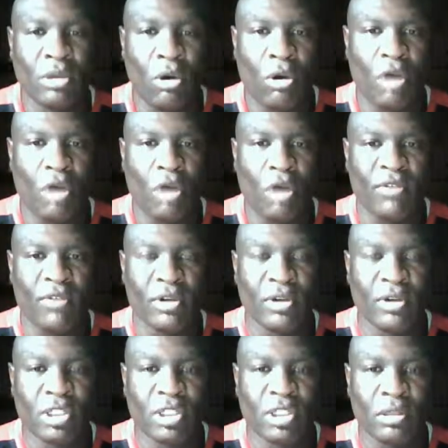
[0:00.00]
or
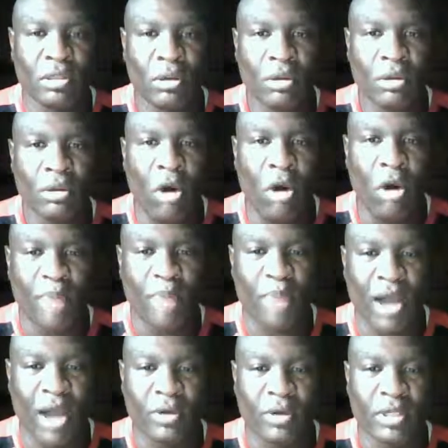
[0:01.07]
revolution or
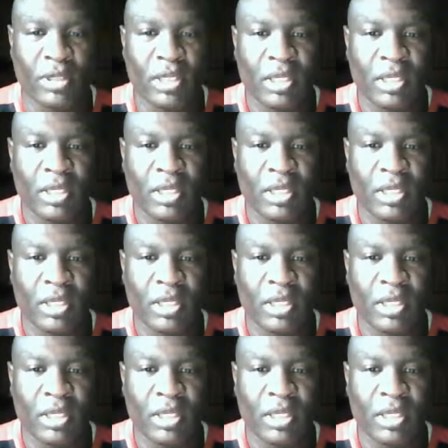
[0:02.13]
power.